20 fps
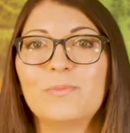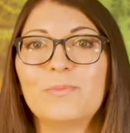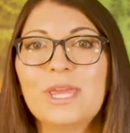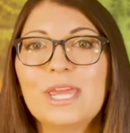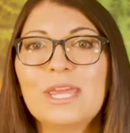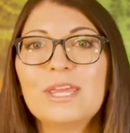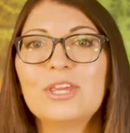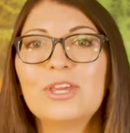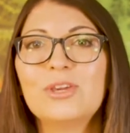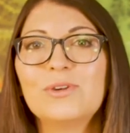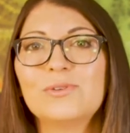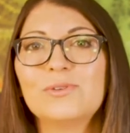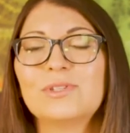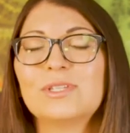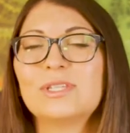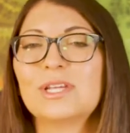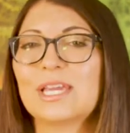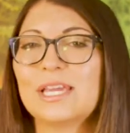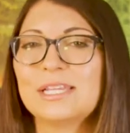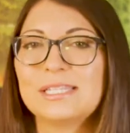being
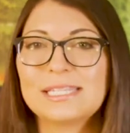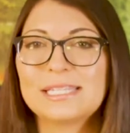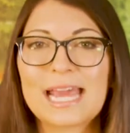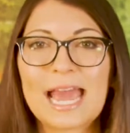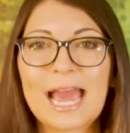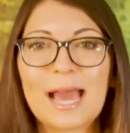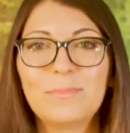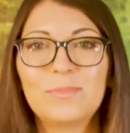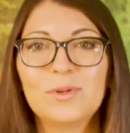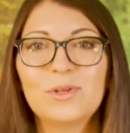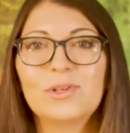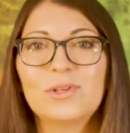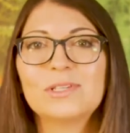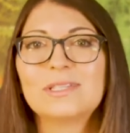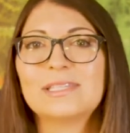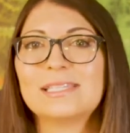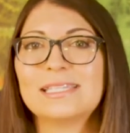used against Apple,